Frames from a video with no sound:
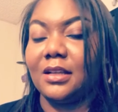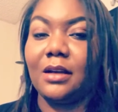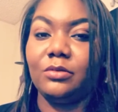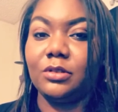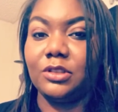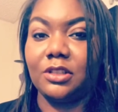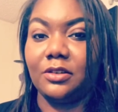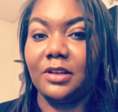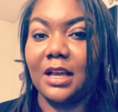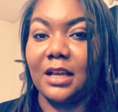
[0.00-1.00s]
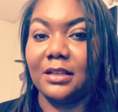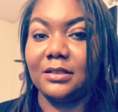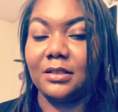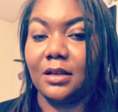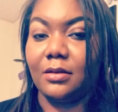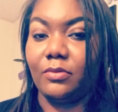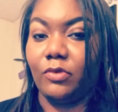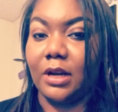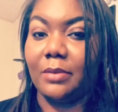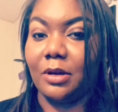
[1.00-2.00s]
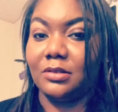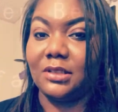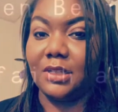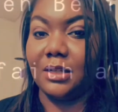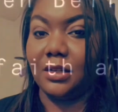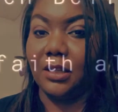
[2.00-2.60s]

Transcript: I will show you guys what I posted